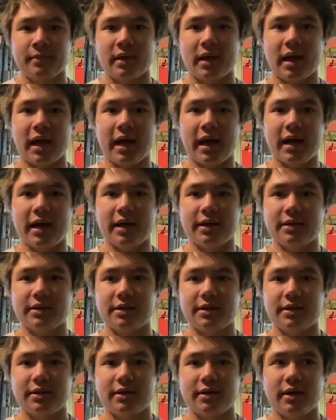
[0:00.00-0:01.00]
And
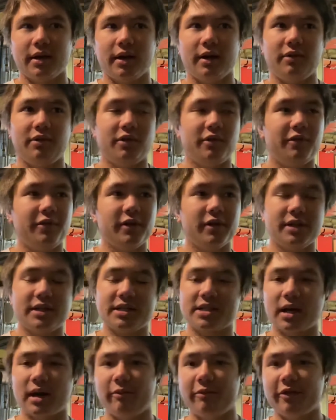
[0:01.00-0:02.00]
if you feel
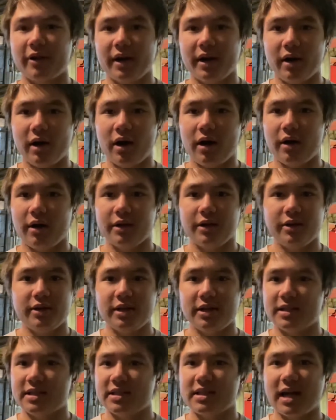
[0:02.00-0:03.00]
discomfort at all, you
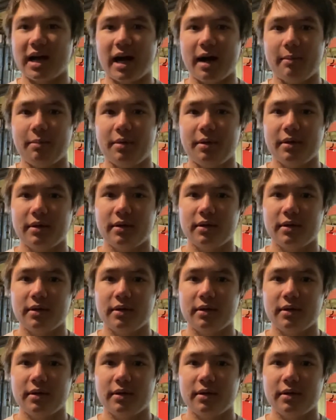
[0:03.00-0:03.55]
need to stop.